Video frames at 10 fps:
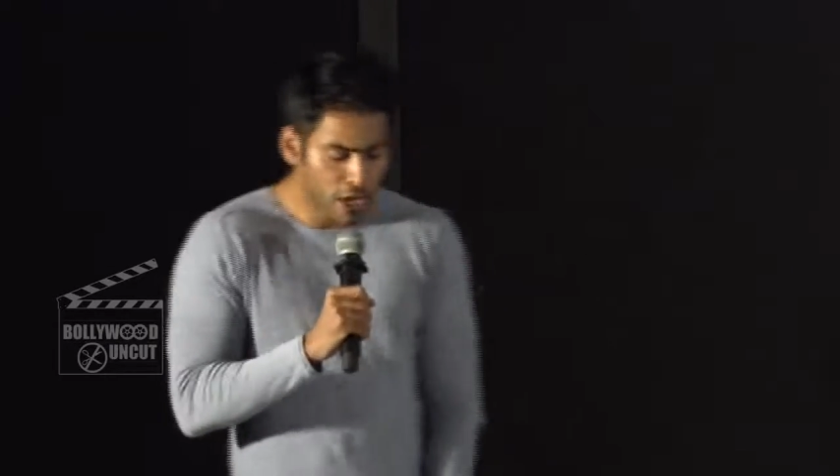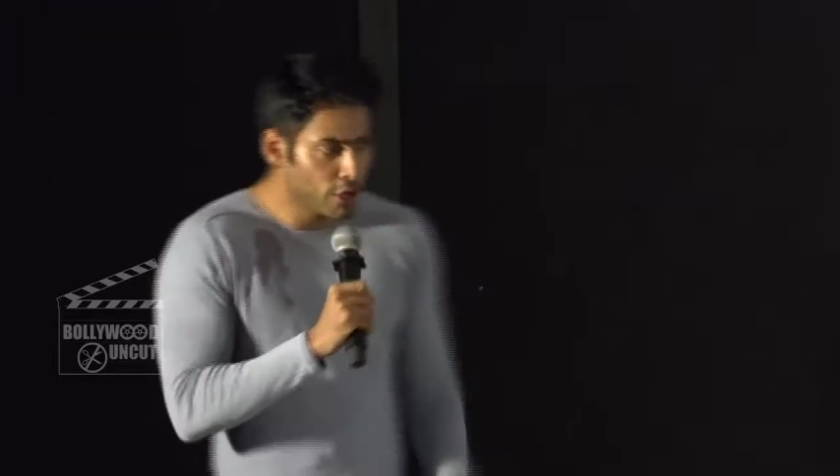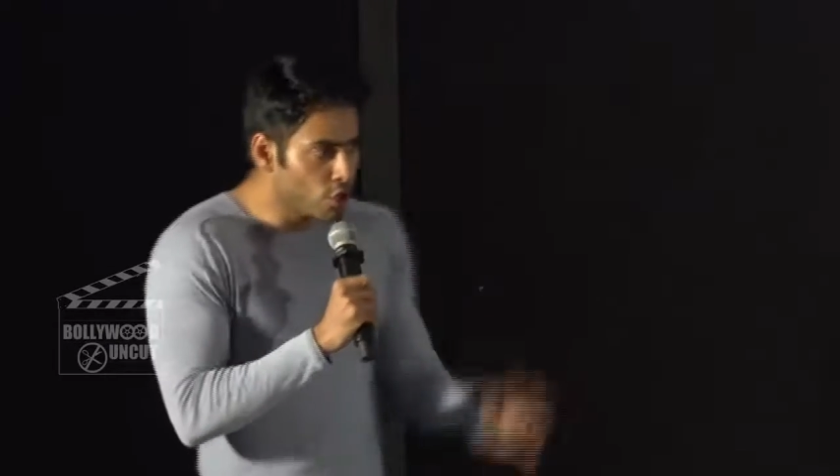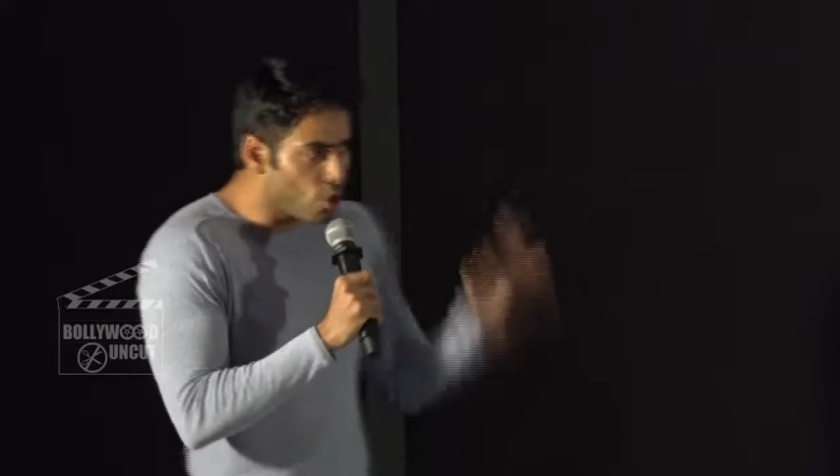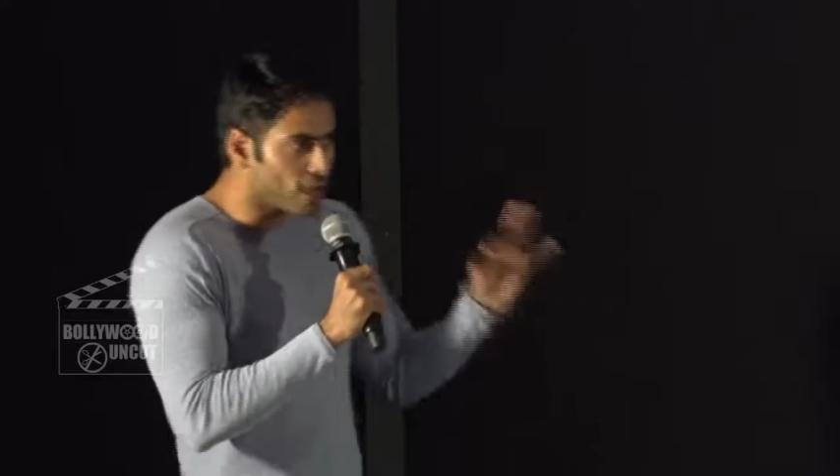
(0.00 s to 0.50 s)

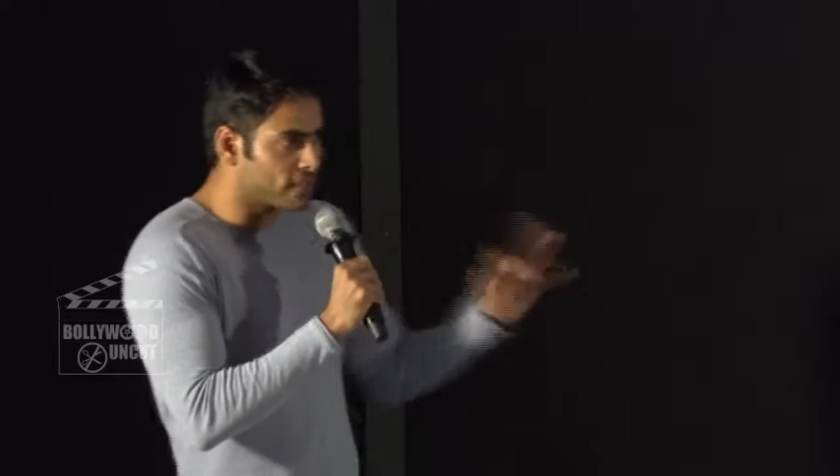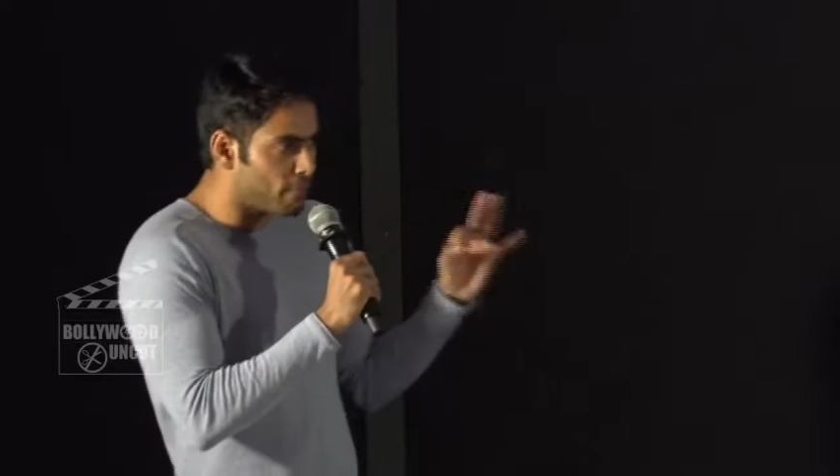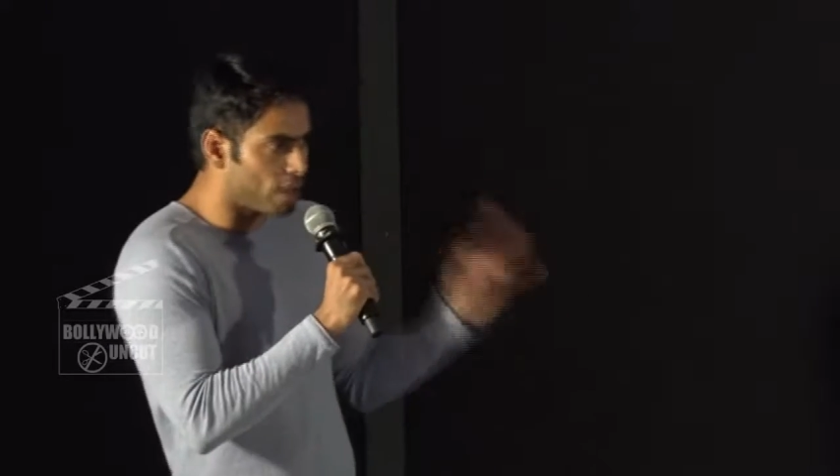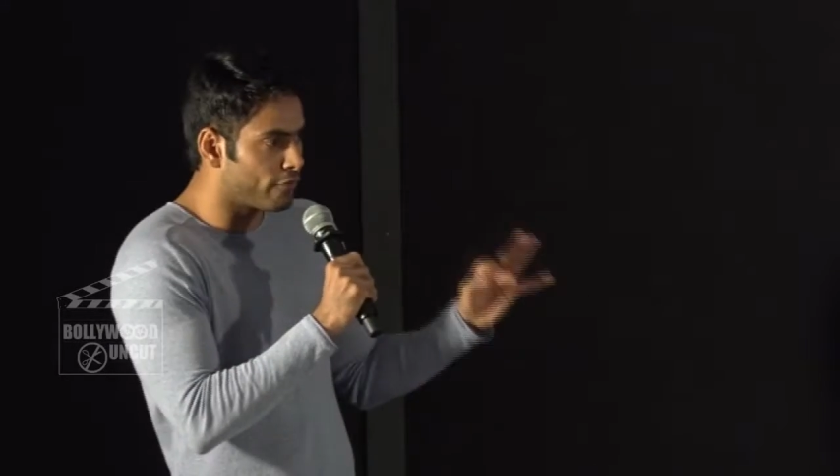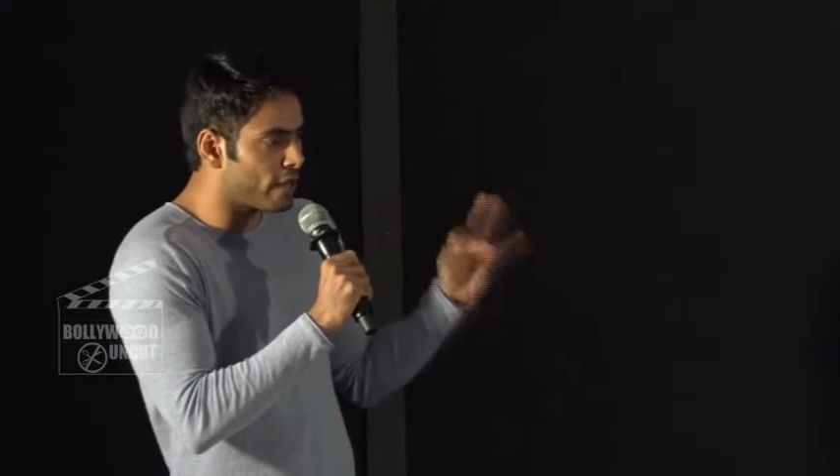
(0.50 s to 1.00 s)
no other
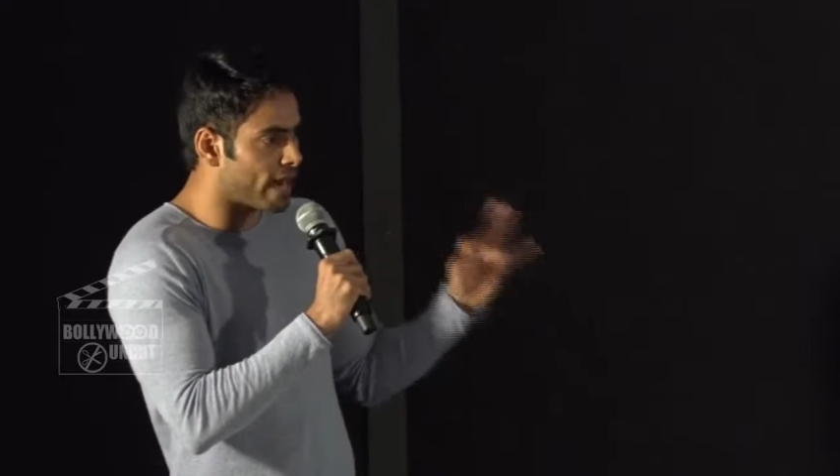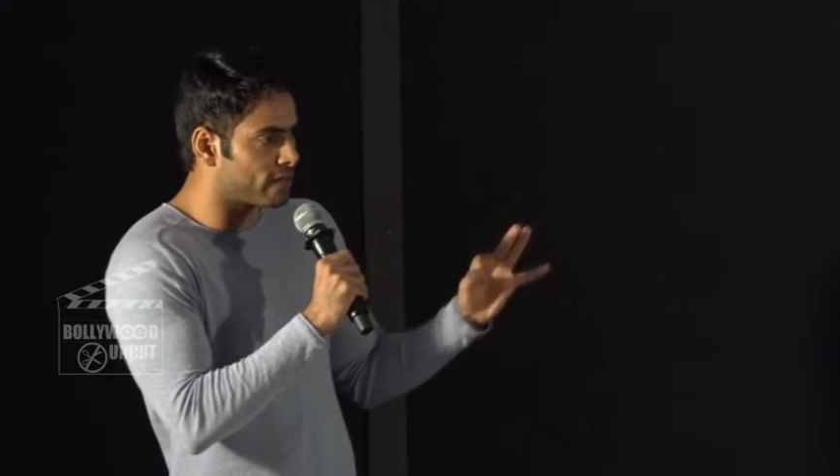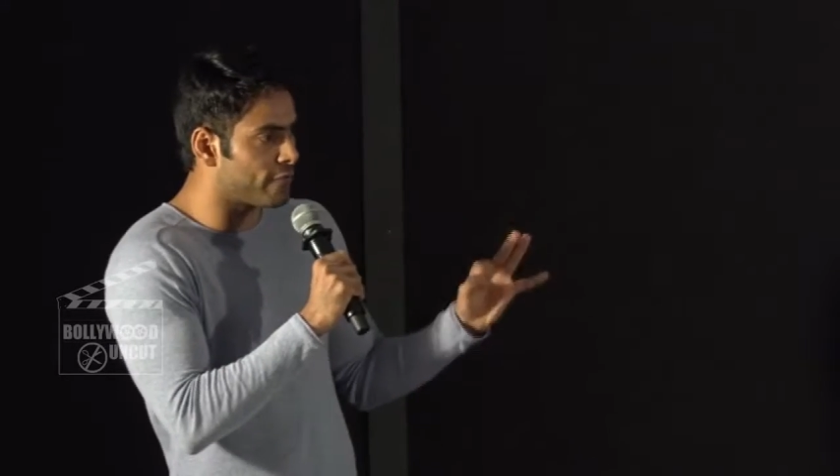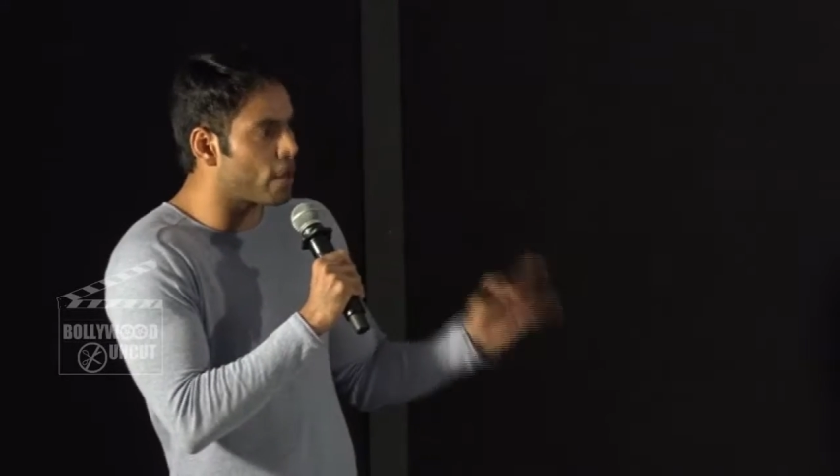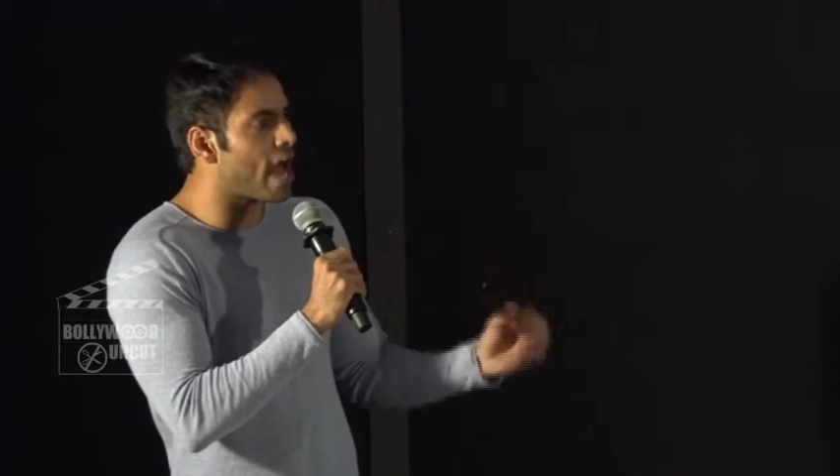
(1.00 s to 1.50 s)
Bollywood
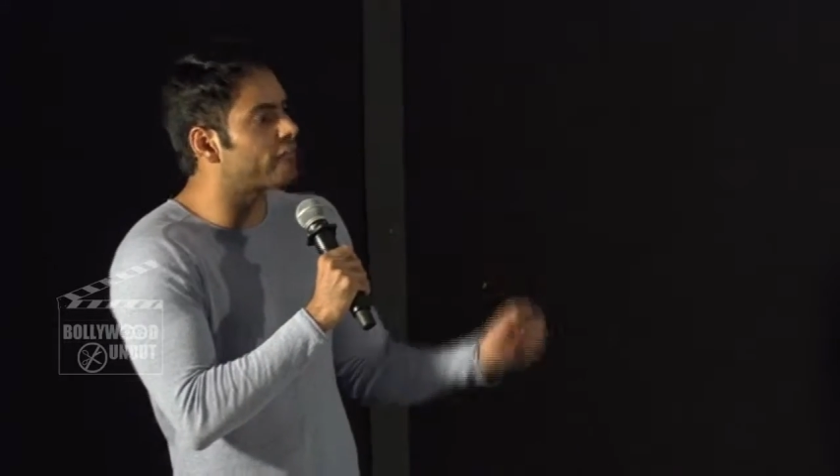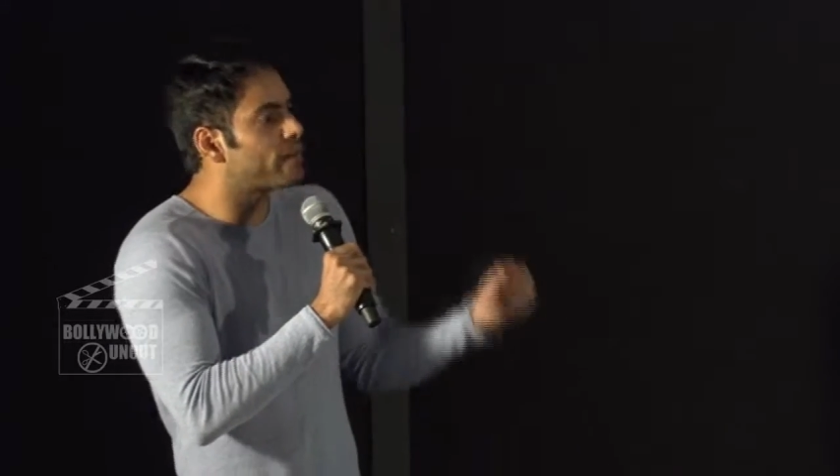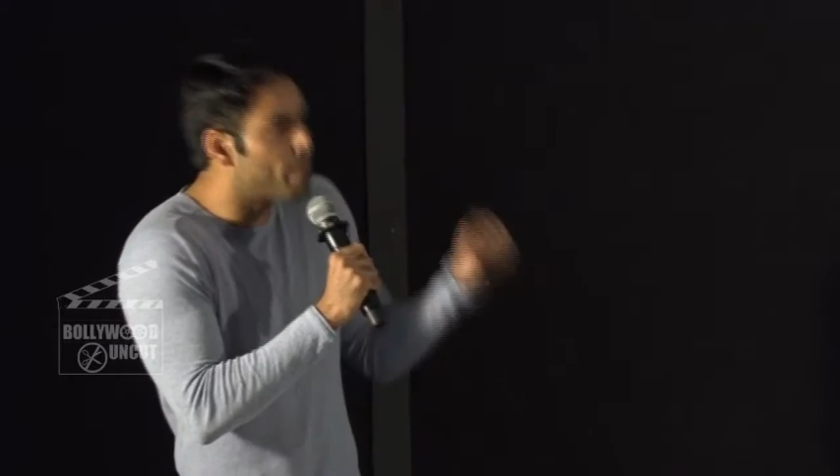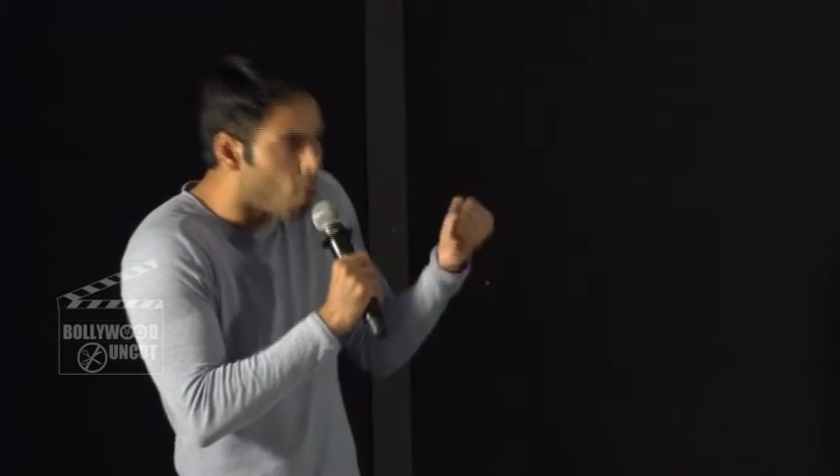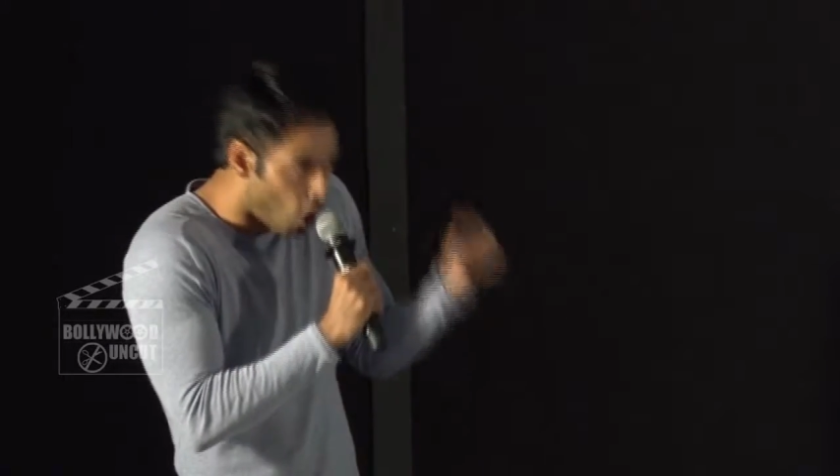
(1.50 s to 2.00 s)
actor would have
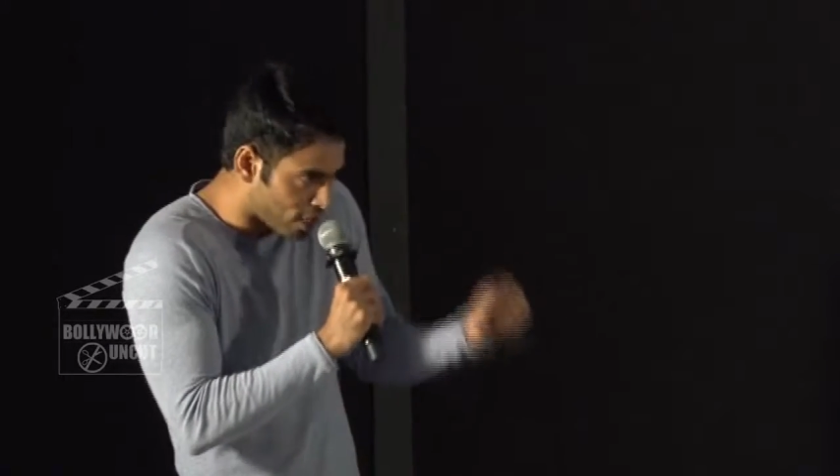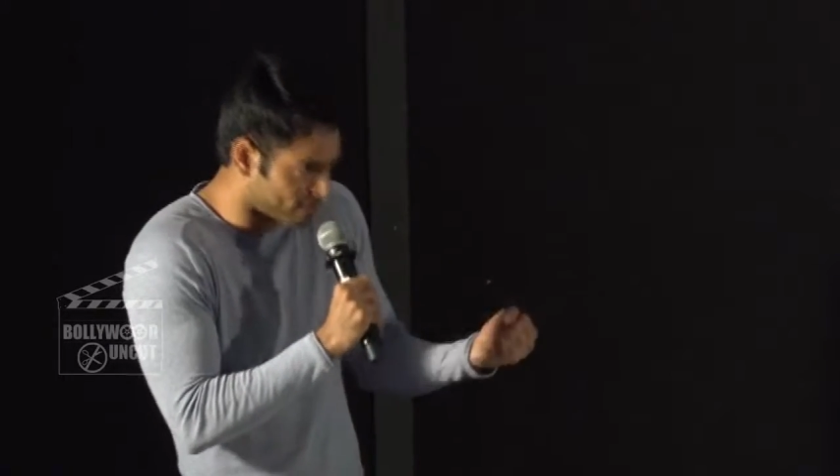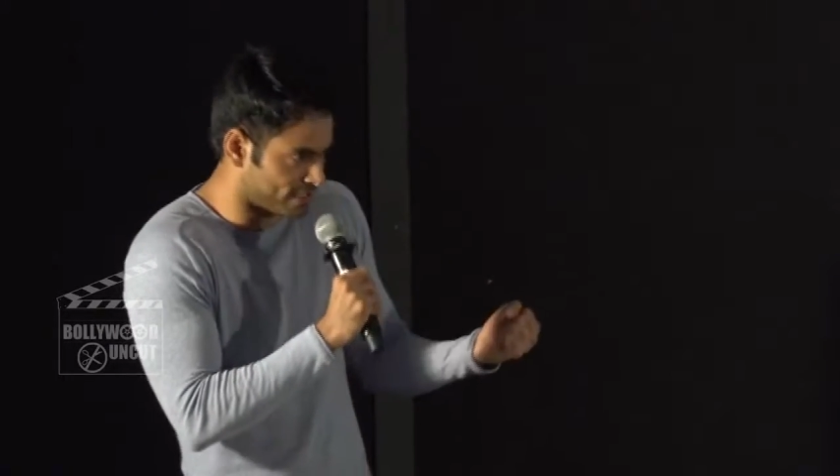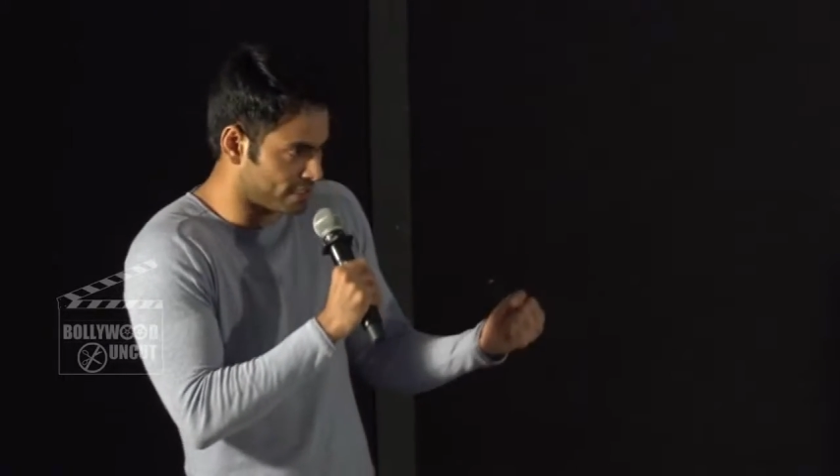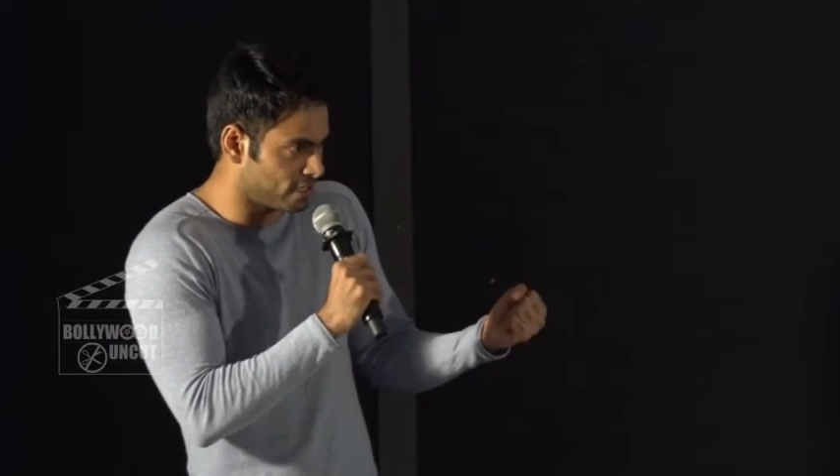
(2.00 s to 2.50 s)
the
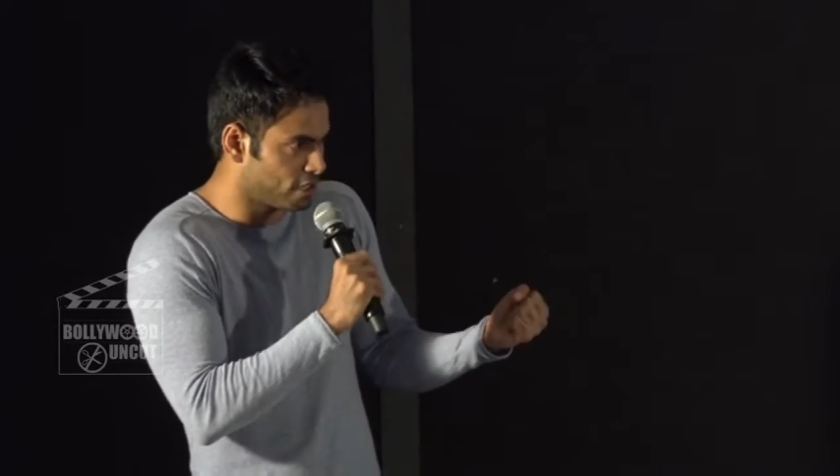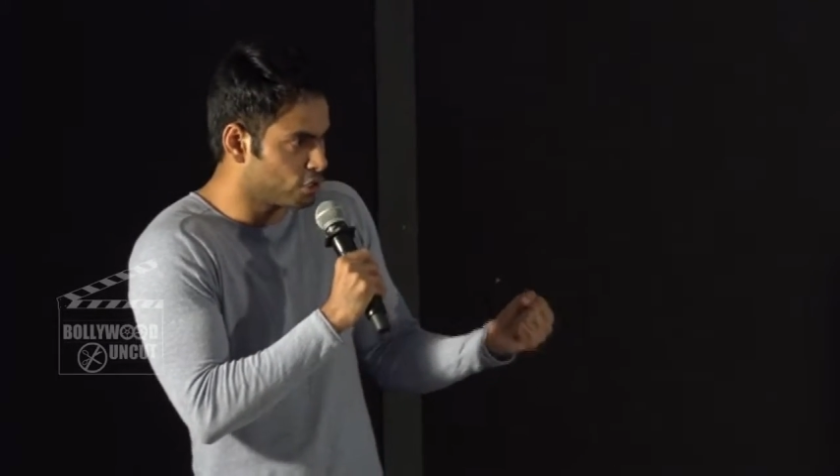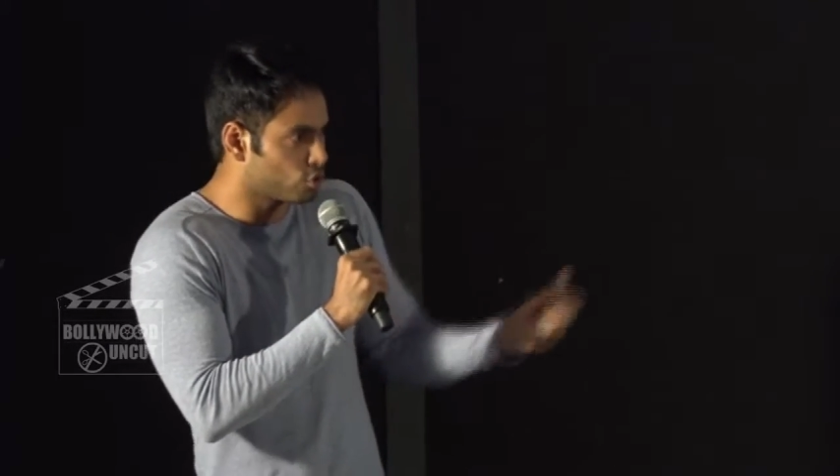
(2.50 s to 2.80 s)
balls